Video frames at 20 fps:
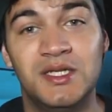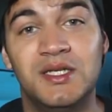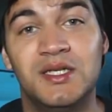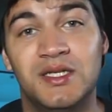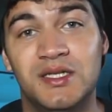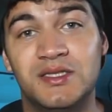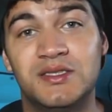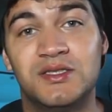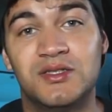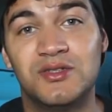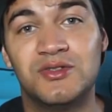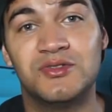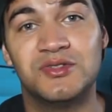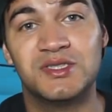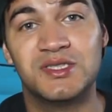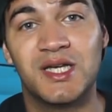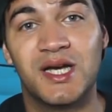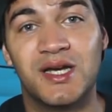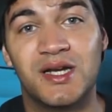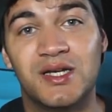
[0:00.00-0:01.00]
it's a little
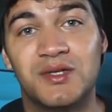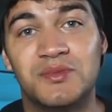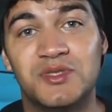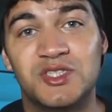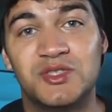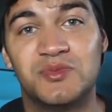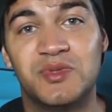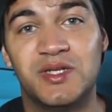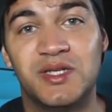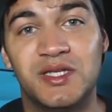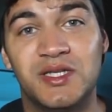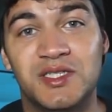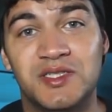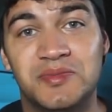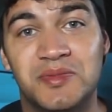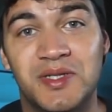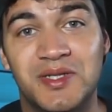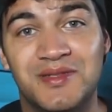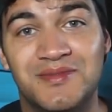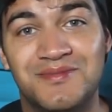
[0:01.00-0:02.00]
sad how much money I
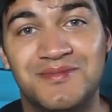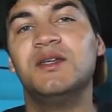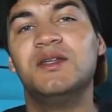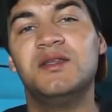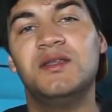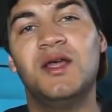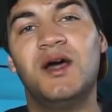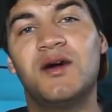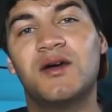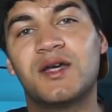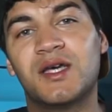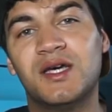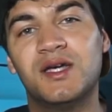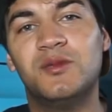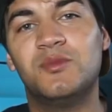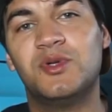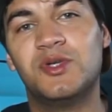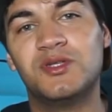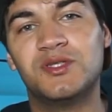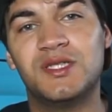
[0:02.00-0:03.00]
spent. Now I kind
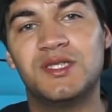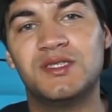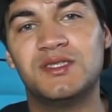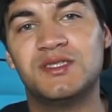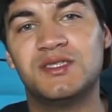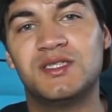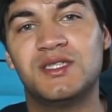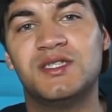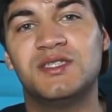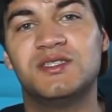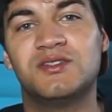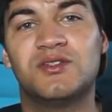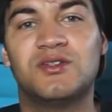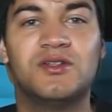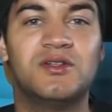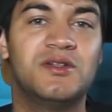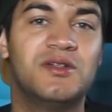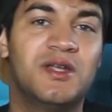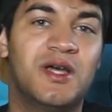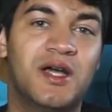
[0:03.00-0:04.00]
of broke down this list
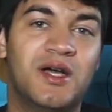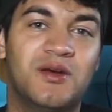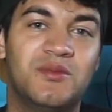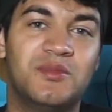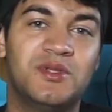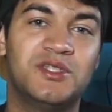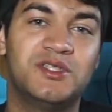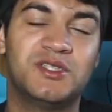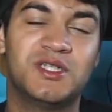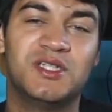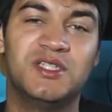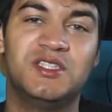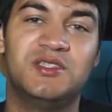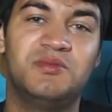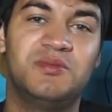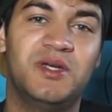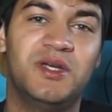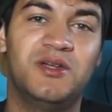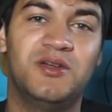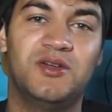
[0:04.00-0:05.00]
on how much I
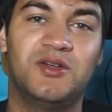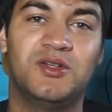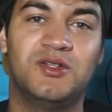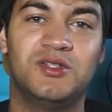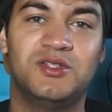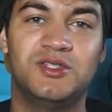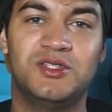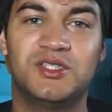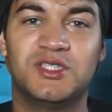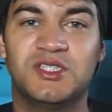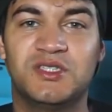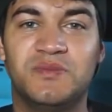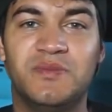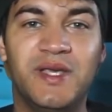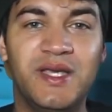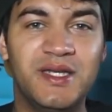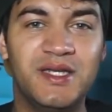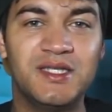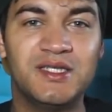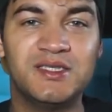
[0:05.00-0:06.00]
spent on just
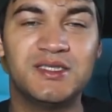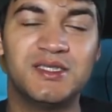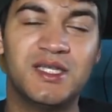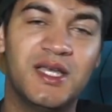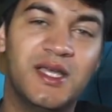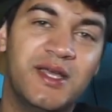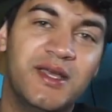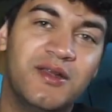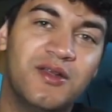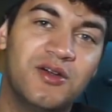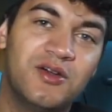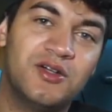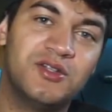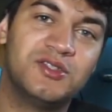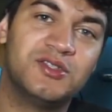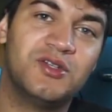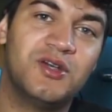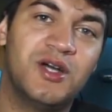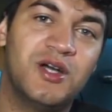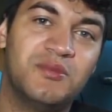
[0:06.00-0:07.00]
maintenance and
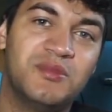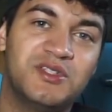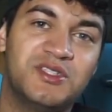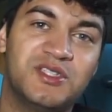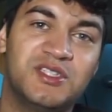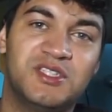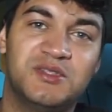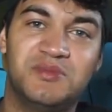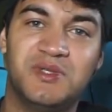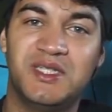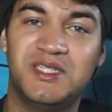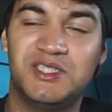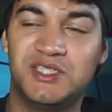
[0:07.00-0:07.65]
also how much I spent